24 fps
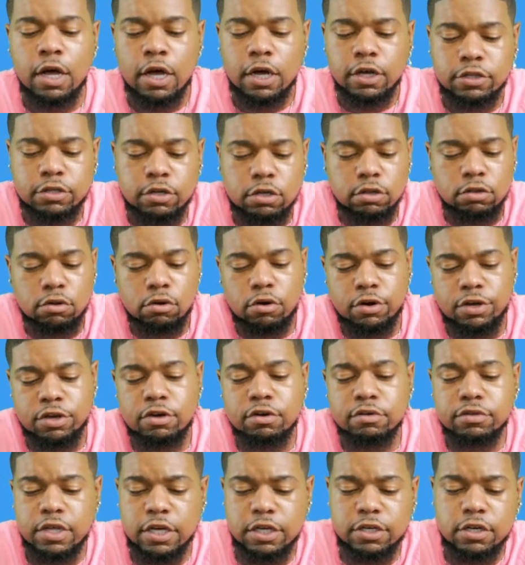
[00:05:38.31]
the lawyer
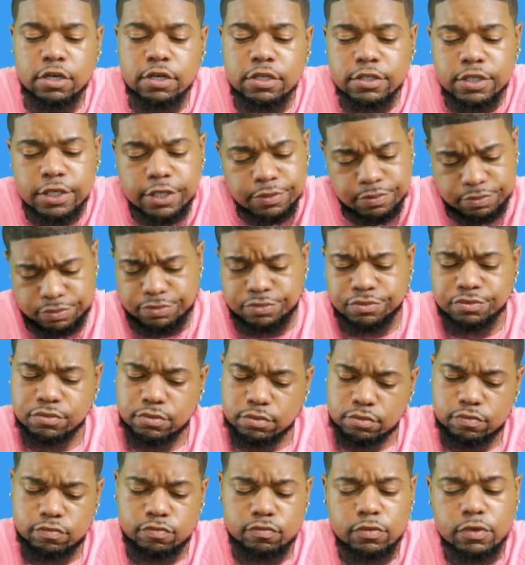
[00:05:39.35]
that doesn't
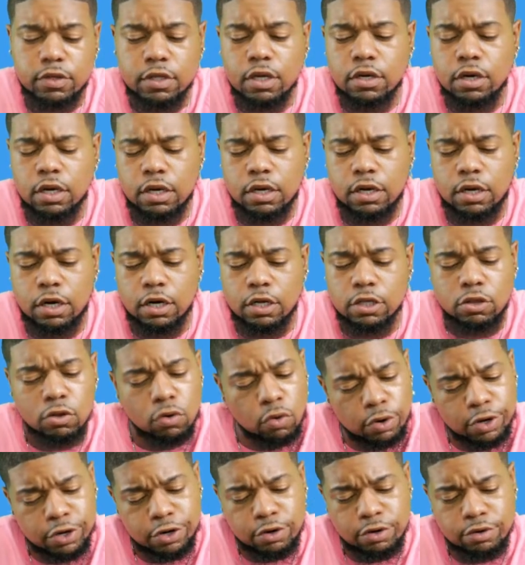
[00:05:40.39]
a
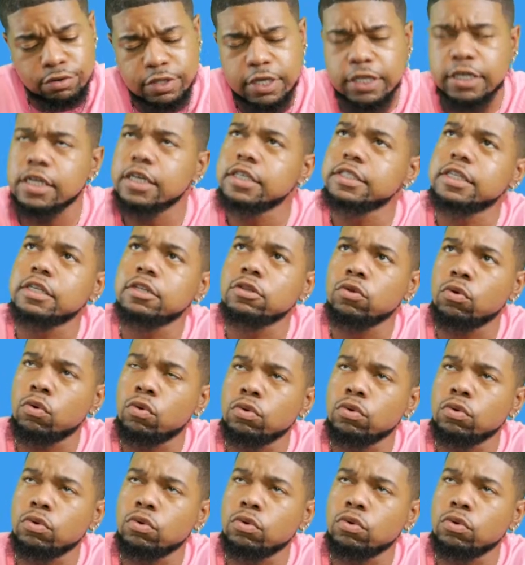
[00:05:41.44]
lawyer that doesn't